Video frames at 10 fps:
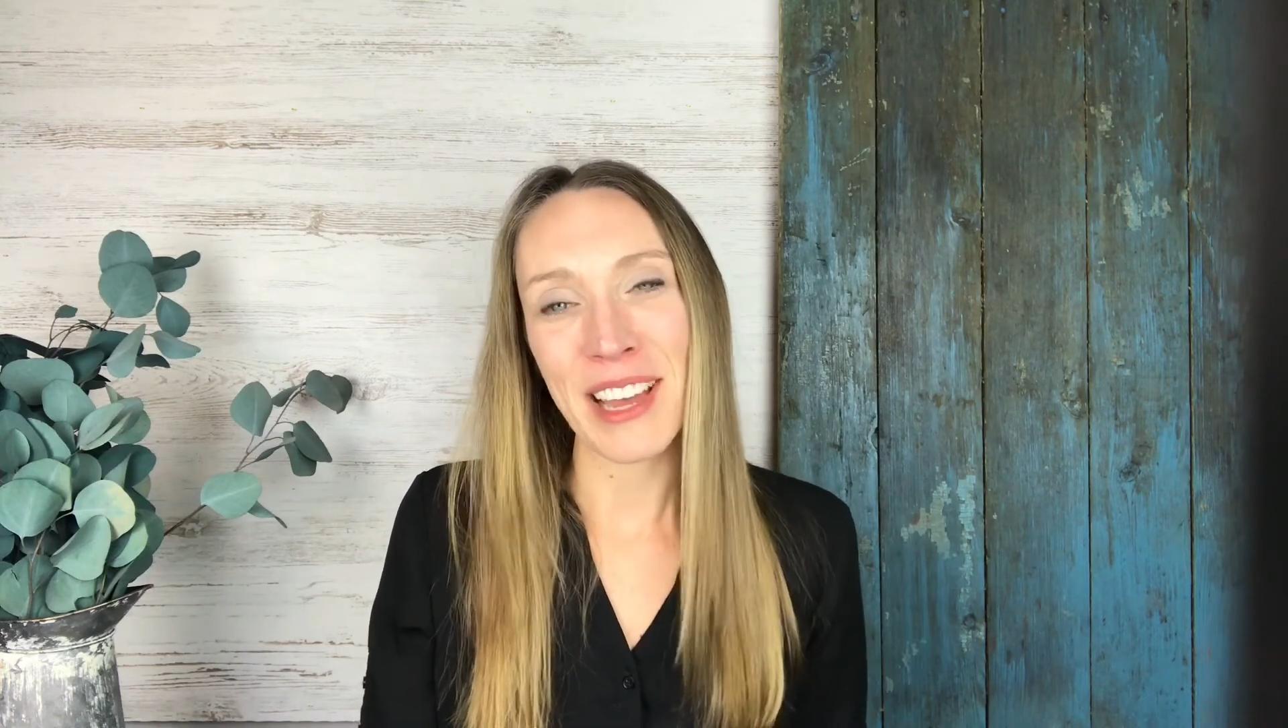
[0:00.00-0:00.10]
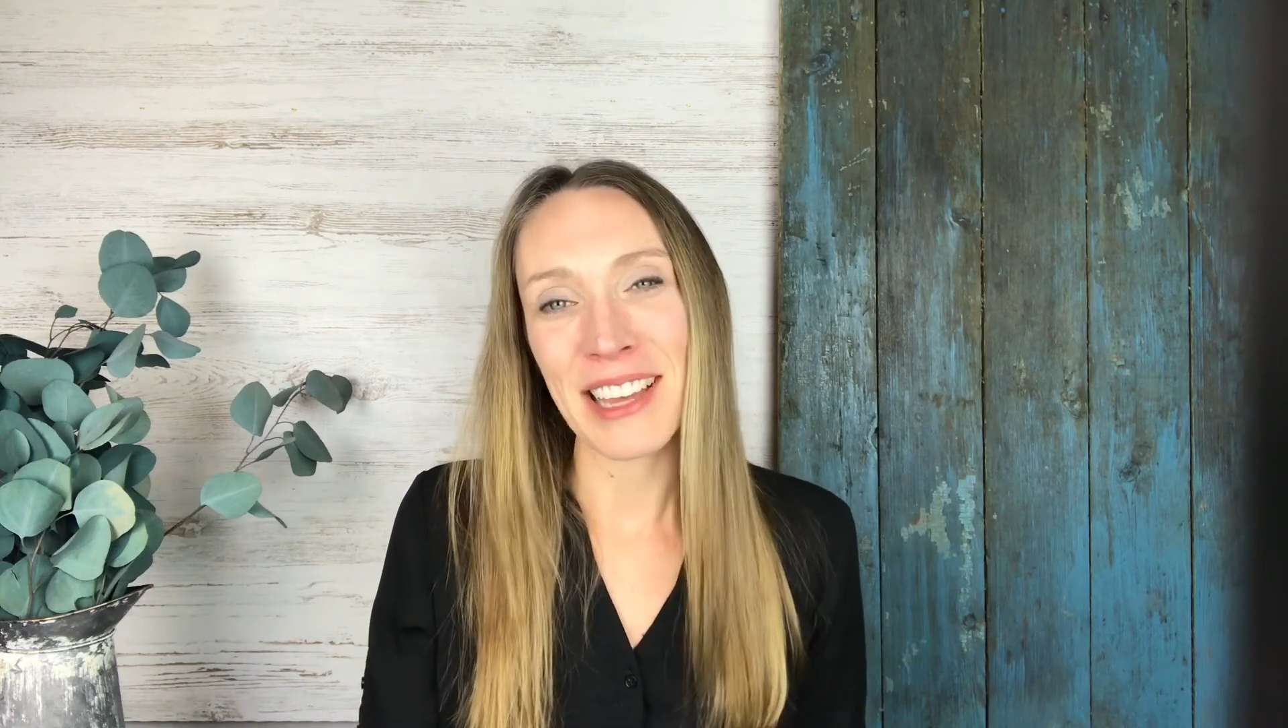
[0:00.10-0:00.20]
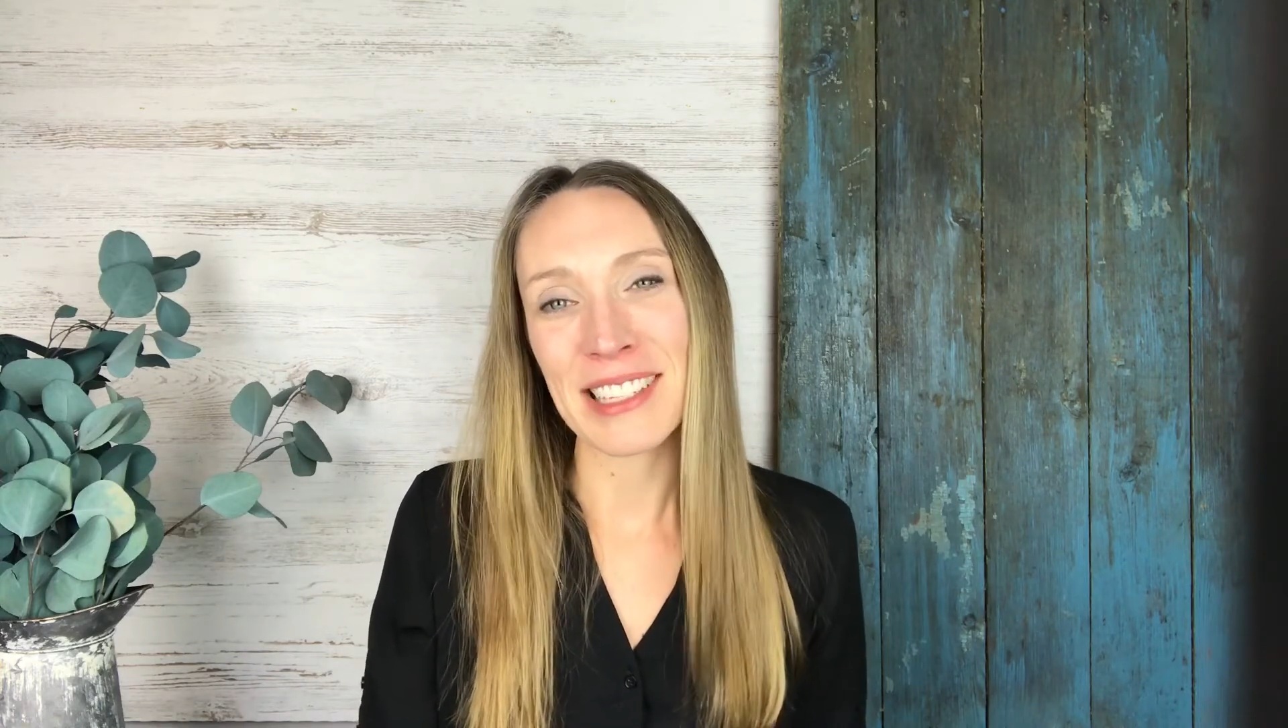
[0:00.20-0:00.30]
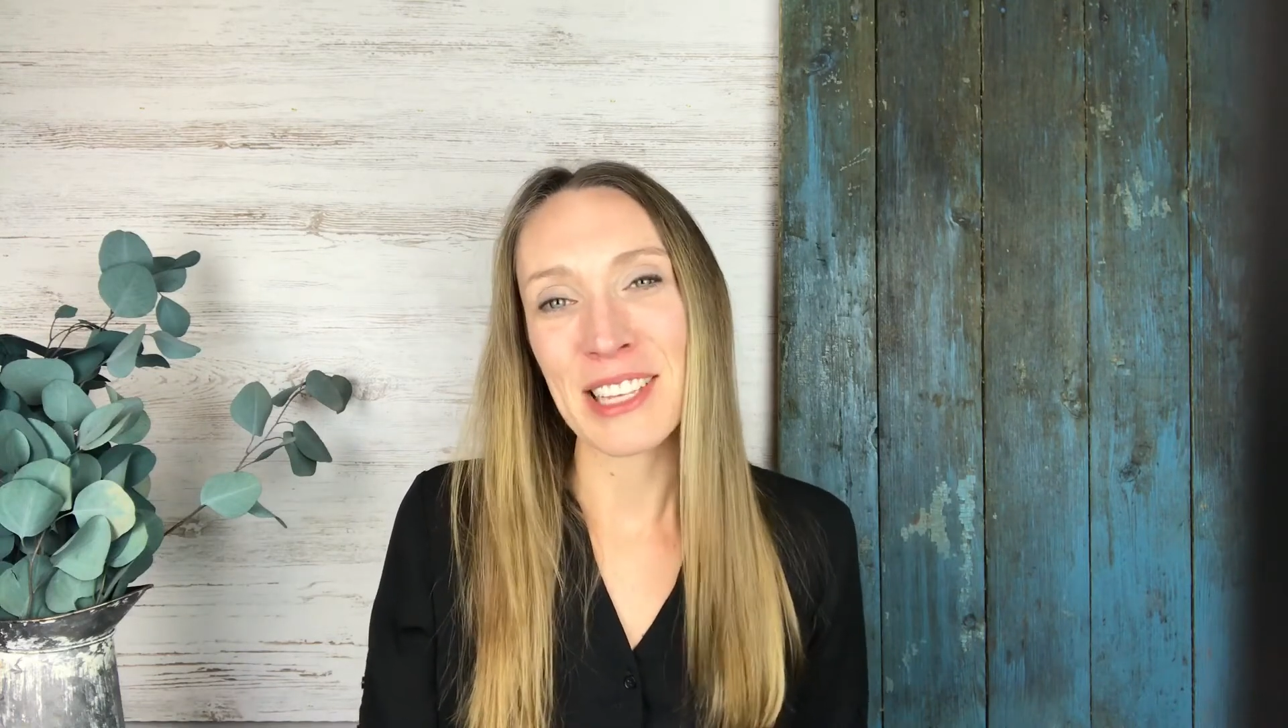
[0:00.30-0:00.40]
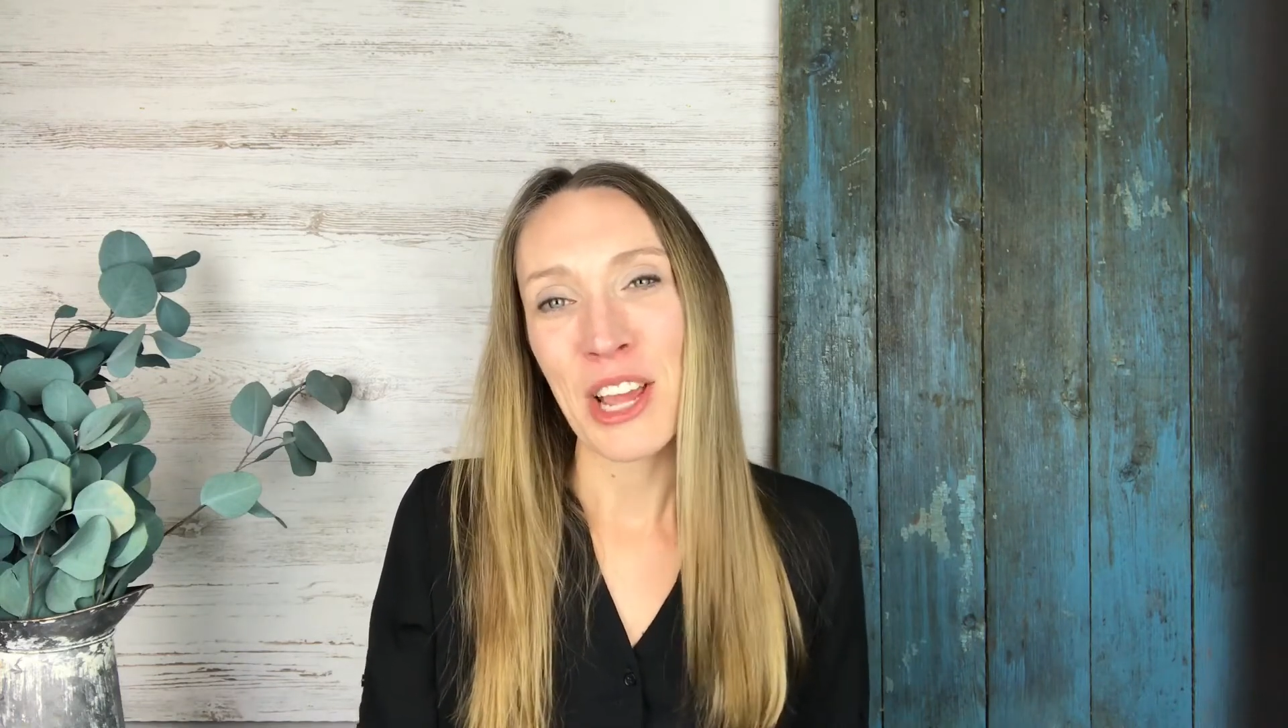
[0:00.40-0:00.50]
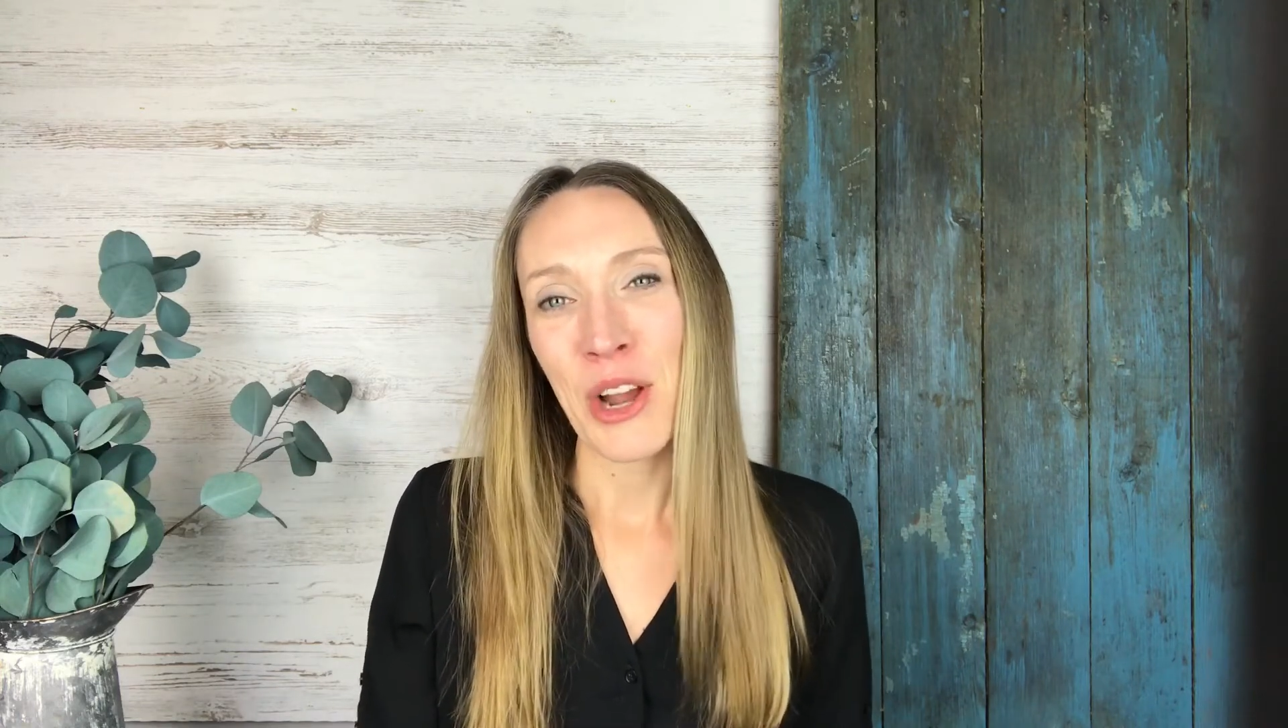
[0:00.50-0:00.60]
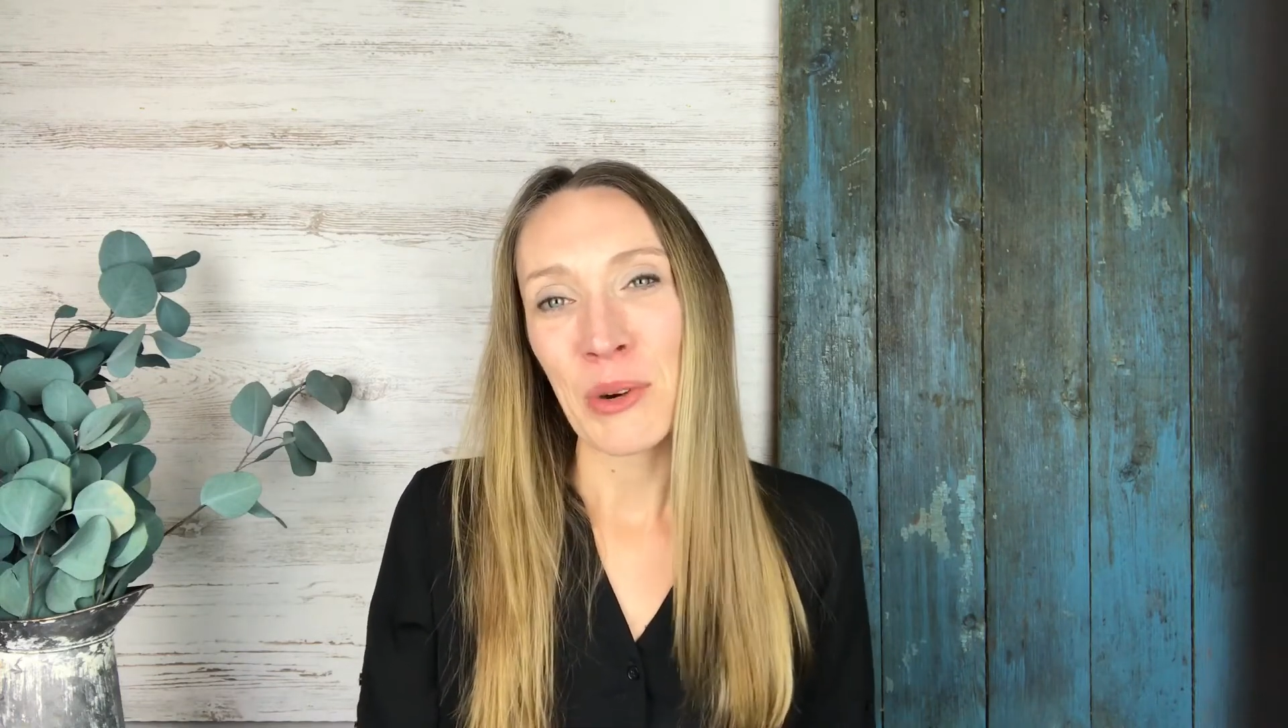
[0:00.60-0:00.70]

us,